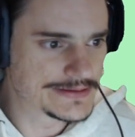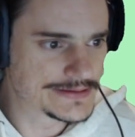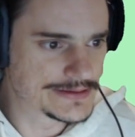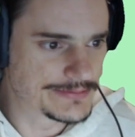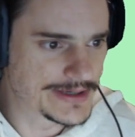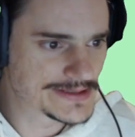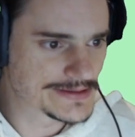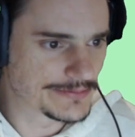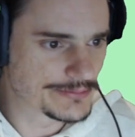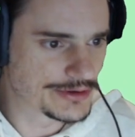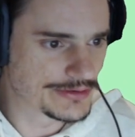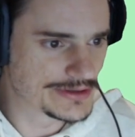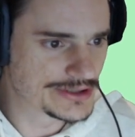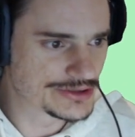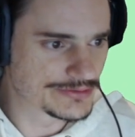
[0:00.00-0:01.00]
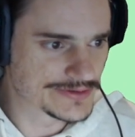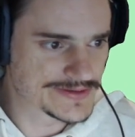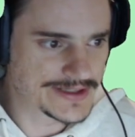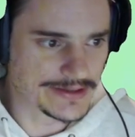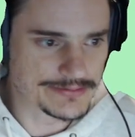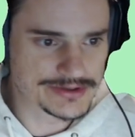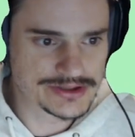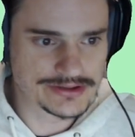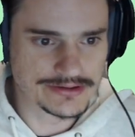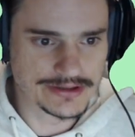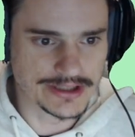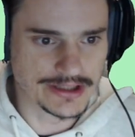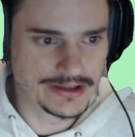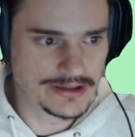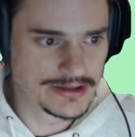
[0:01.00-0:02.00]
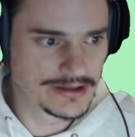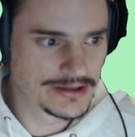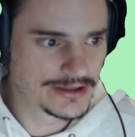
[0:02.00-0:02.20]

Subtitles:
to mess up your initial steps, okay?